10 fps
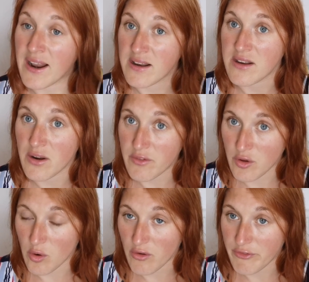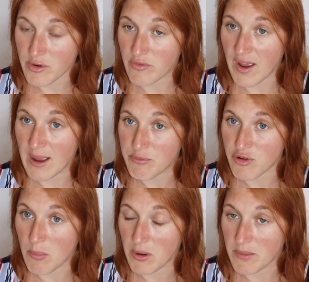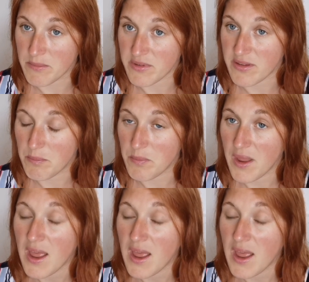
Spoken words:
and talk through their problems.